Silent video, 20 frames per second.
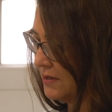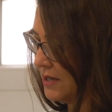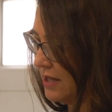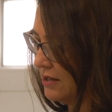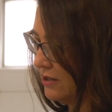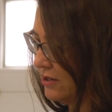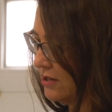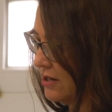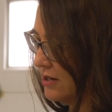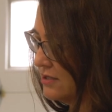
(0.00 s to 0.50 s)

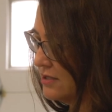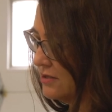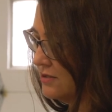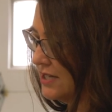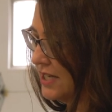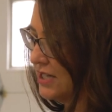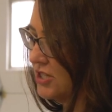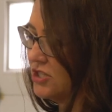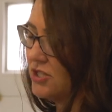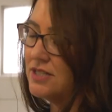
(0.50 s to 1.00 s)
color
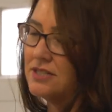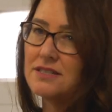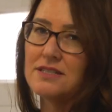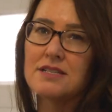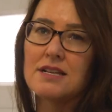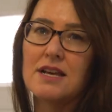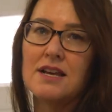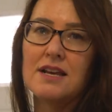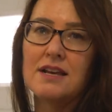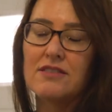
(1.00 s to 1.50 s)

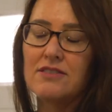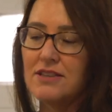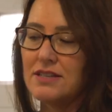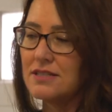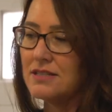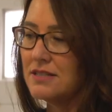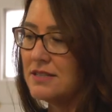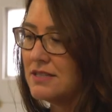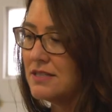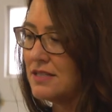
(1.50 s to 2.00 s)
consultations.
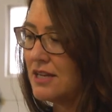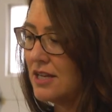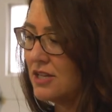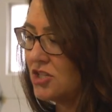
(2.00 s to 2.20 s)
This is